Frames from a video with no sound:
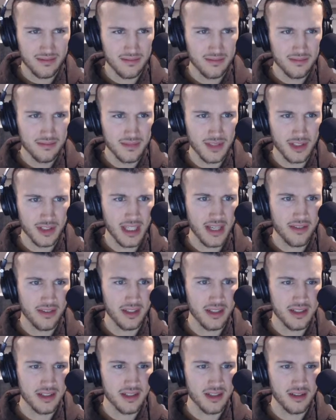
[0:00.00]
No, they have it
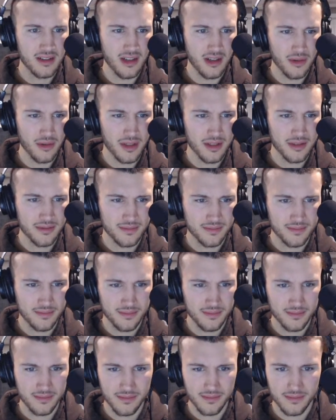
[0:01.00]
listed lower.
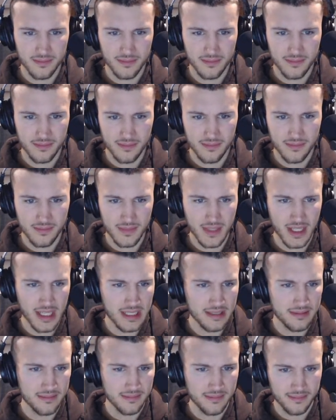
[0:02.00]
Yeah.
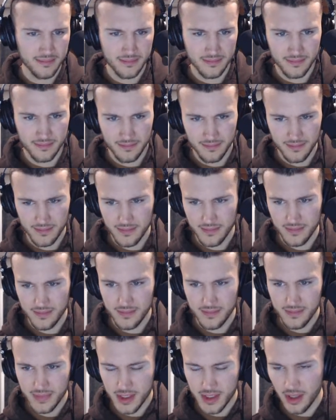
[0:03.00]

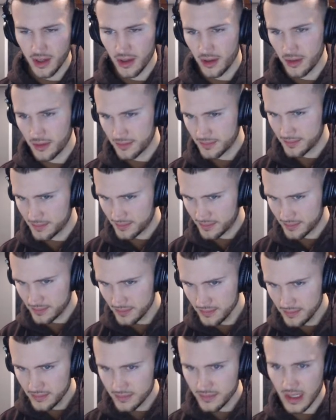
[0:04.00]
So
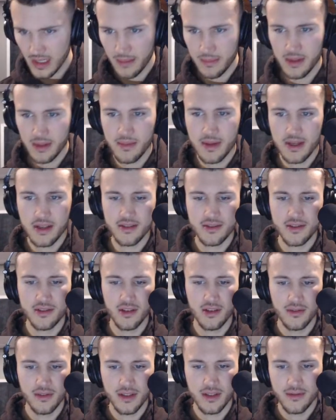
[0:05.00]
I'm going to be
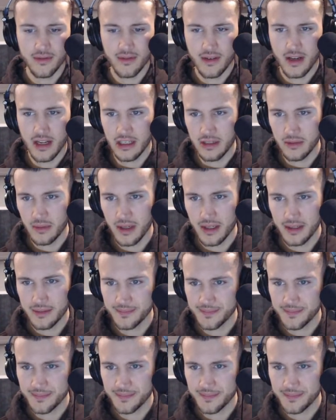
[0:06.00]
conservative anyway.